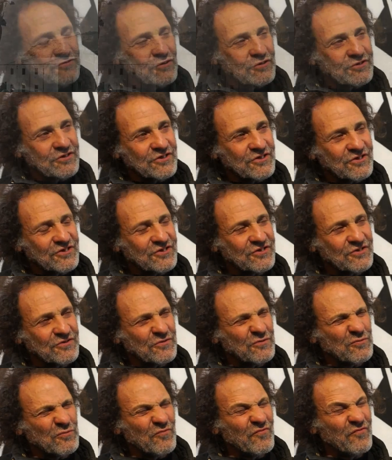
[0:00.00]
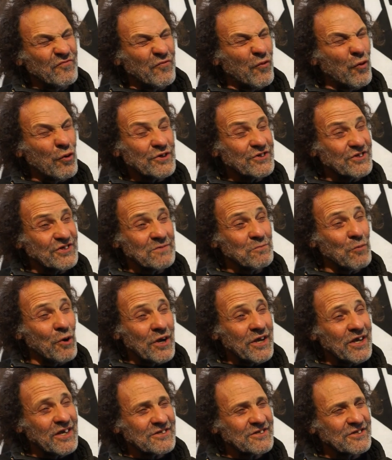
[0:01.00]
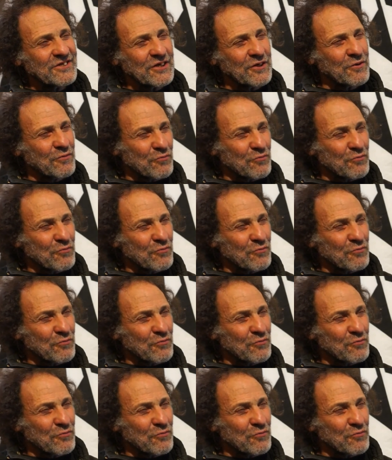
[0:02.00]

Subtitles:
got this voice in my head, said